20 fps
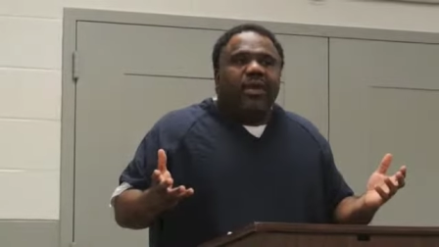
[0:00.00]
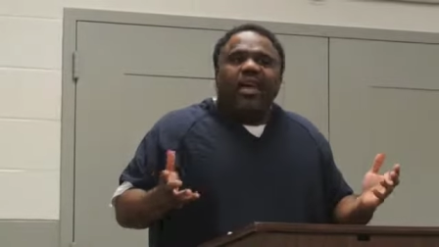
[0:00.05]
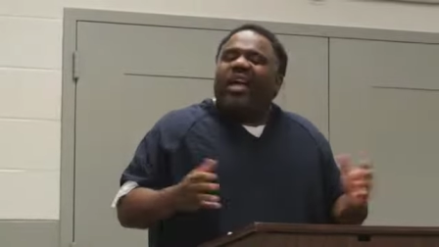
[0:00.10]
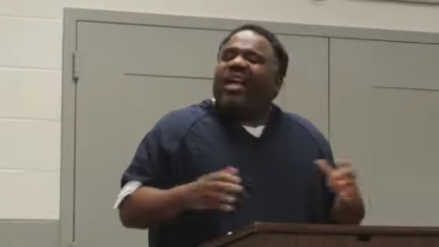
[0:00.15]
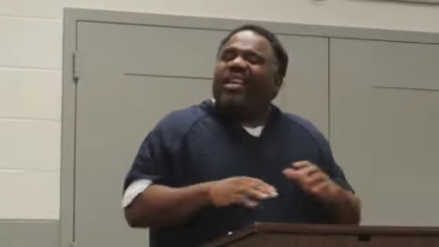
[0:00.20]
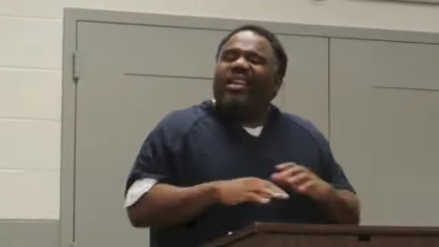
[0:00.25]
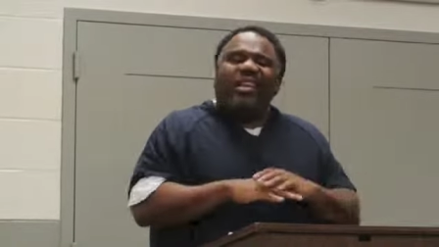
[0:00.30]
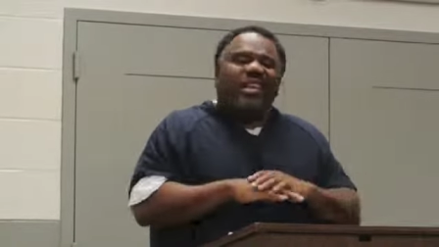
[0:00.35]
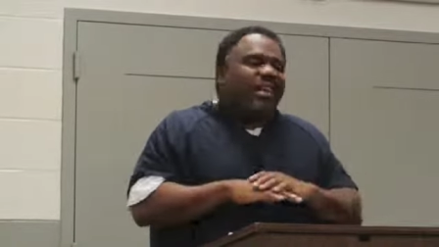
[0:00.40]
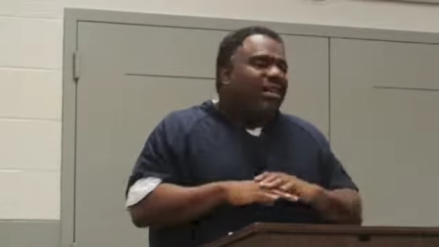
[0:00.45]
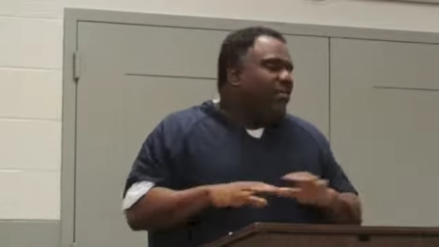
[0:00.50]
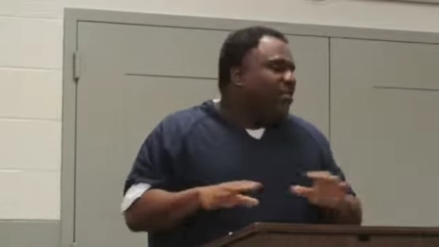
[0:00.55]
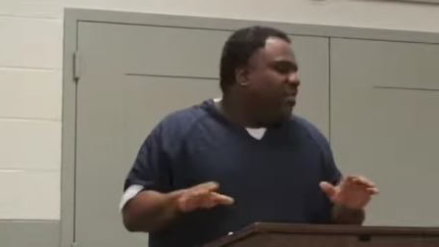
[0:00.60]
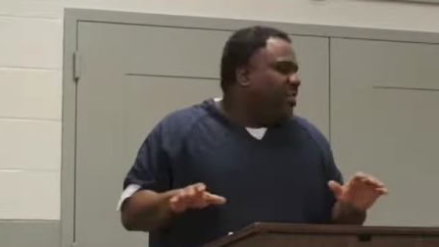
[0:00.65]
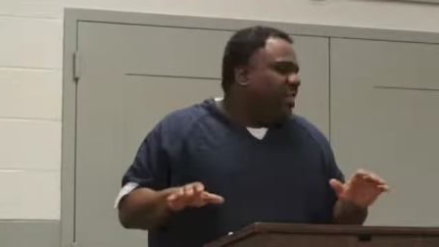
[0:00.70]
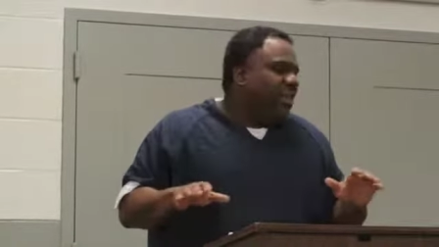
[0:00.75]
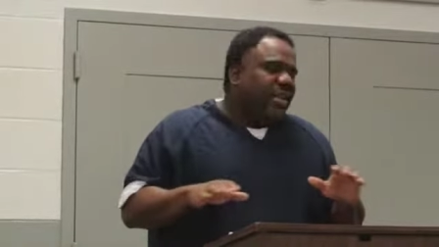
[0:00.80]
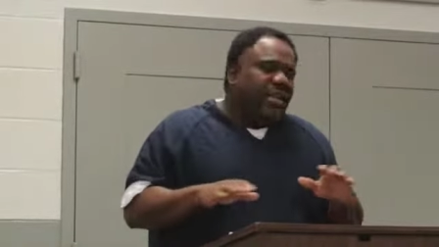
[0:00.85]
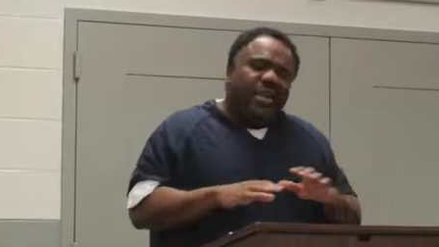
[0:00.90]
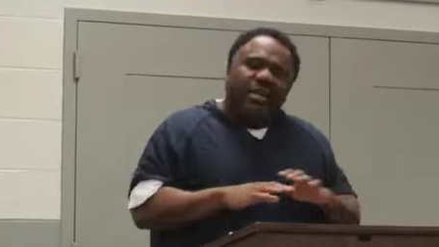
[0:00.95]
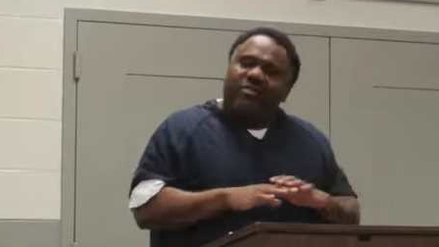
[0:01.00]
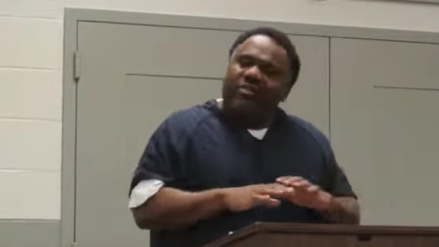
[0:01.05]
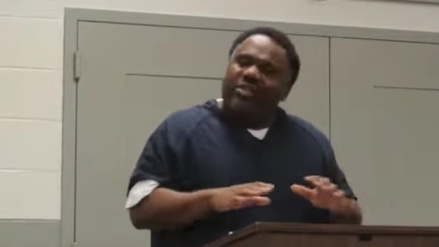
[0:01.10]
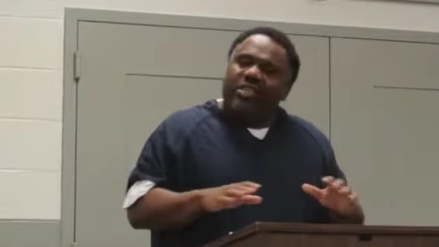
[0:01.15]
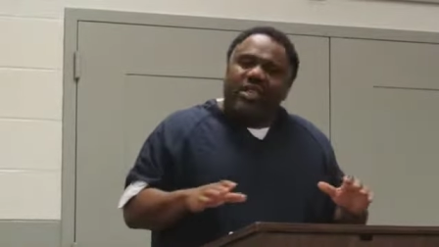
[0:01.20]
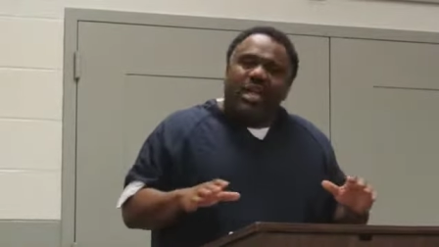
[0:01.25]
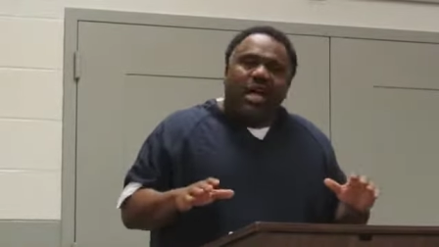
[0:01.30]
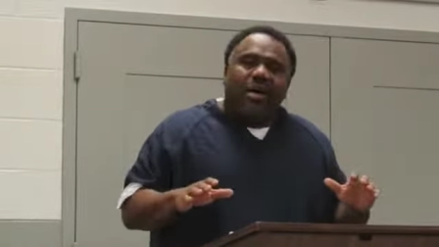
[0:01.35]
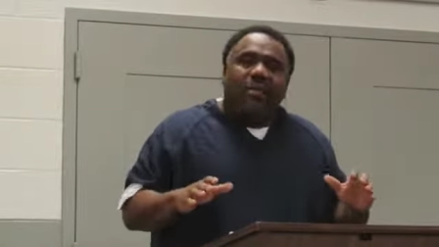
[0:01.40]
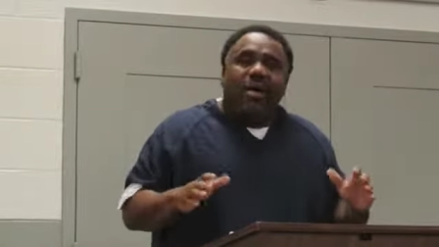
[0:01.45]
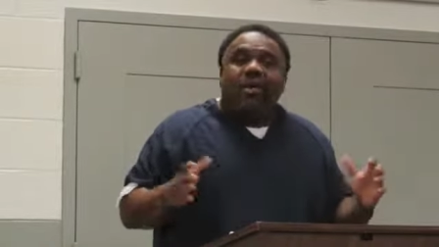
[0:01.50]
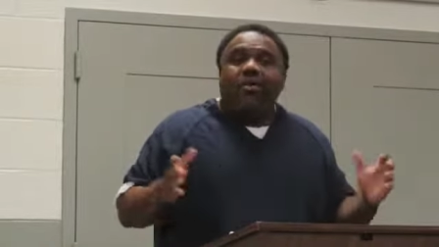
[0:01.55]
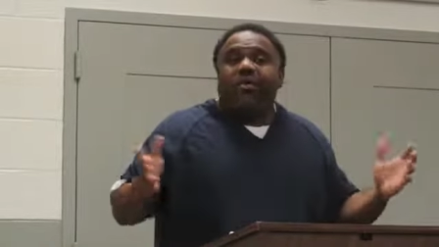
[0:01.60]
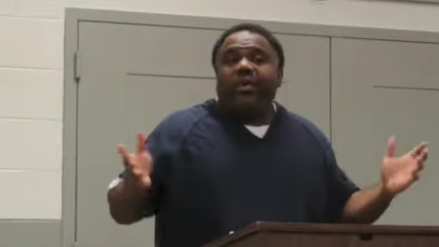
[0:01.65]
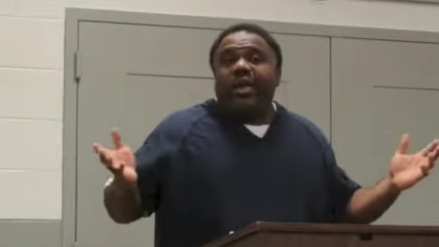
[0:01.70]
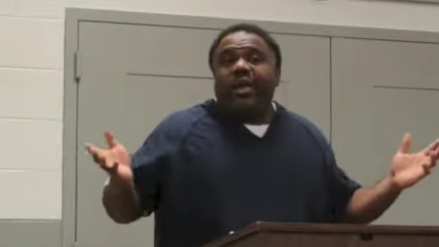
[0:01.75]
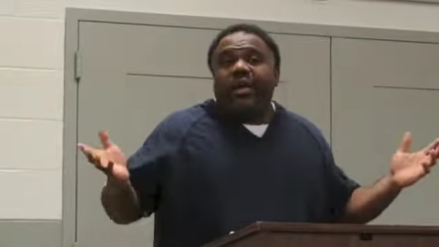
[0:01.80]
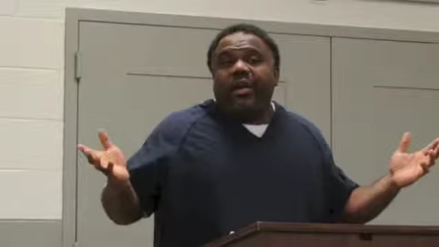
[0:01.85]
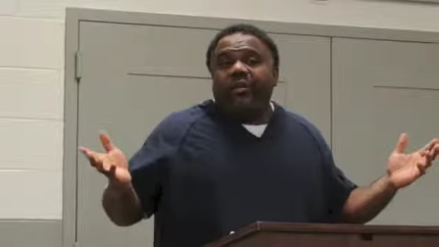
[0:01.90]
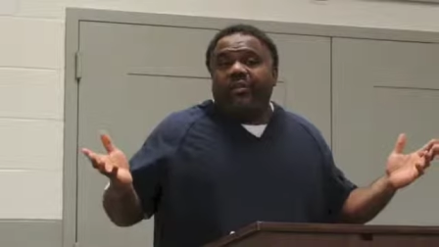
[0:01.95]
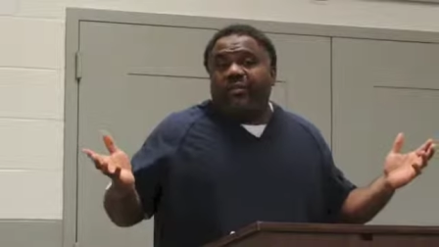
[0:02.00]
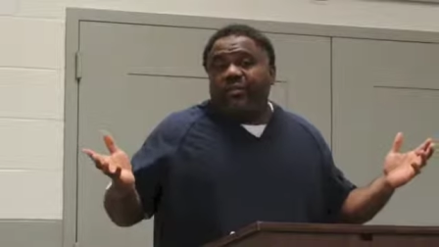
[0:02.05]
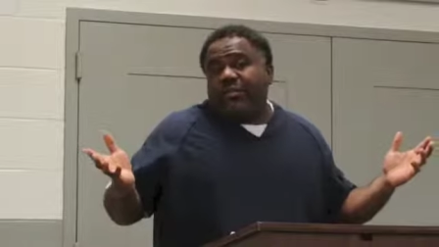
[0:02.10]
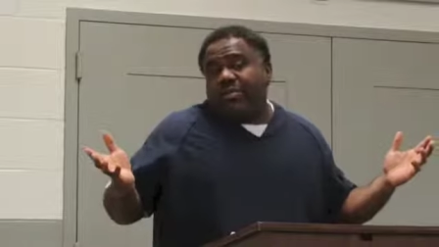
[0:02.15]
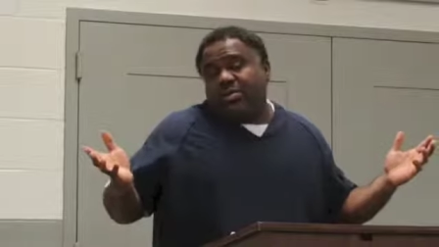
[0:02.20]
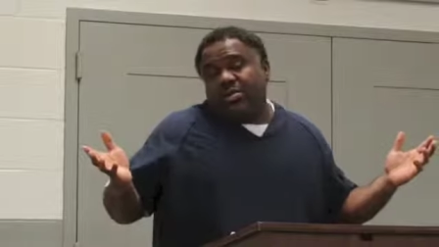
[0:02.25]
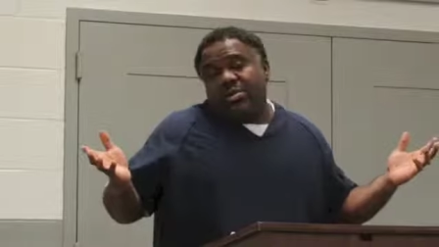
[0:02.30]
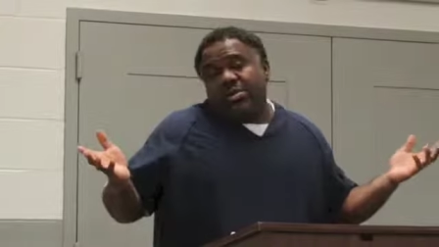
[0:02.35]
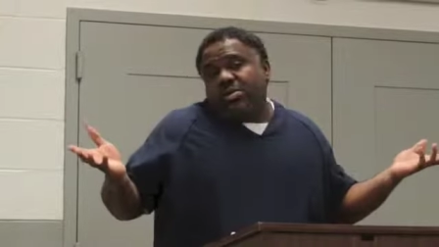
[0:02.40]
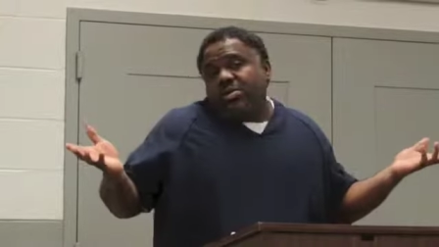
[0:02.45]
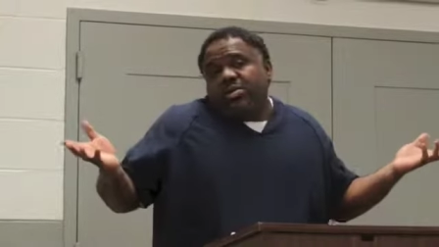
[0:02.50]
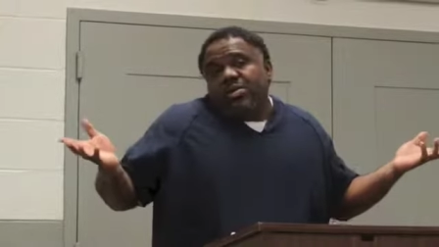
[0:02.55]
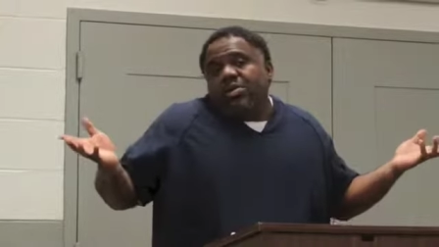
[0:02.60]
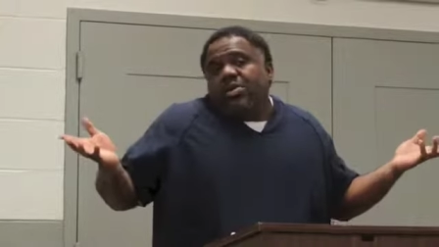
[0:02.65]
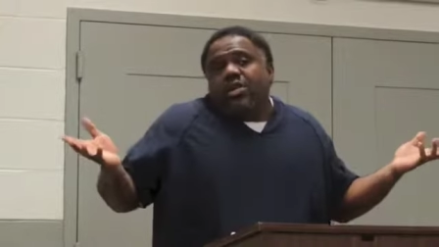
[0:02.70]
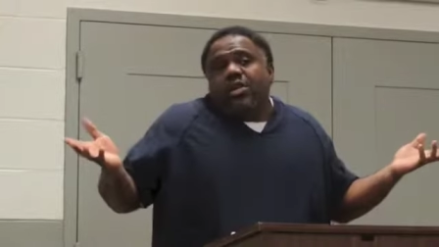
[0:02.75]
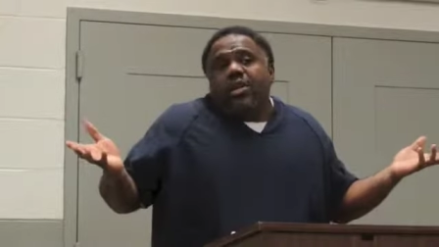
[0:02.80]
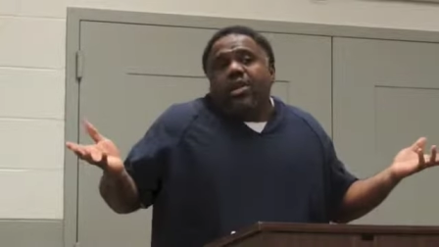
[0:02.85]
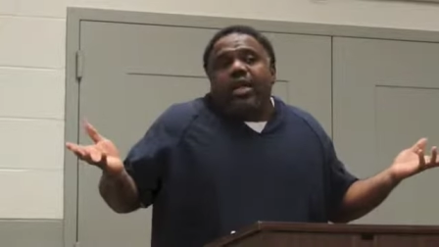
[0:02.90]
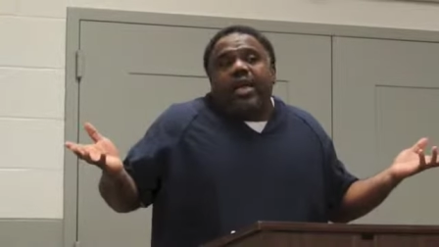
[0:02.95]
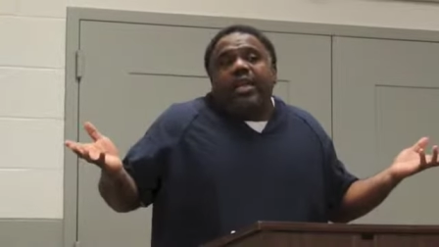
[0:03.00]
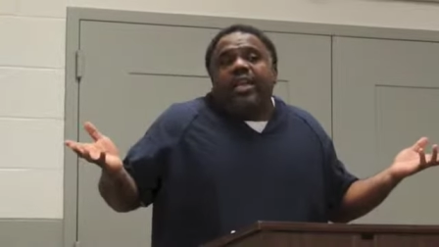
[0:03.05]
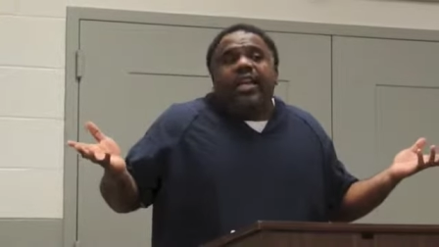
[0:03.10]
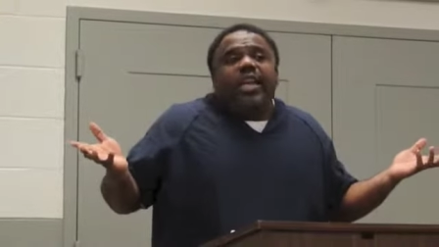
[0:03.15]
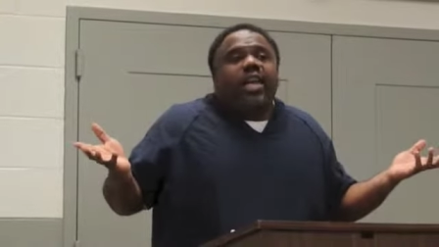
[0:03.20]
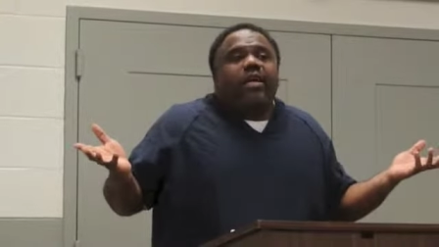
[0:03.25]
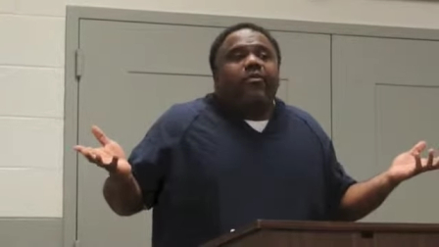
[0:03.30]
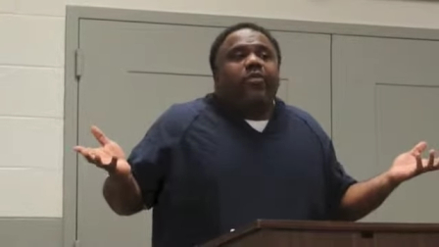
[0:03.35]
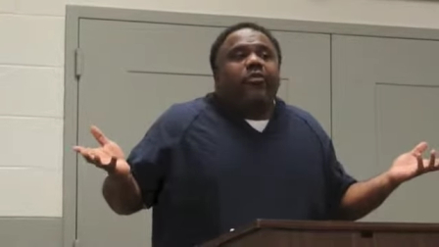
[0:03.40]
I never stop. I didn't have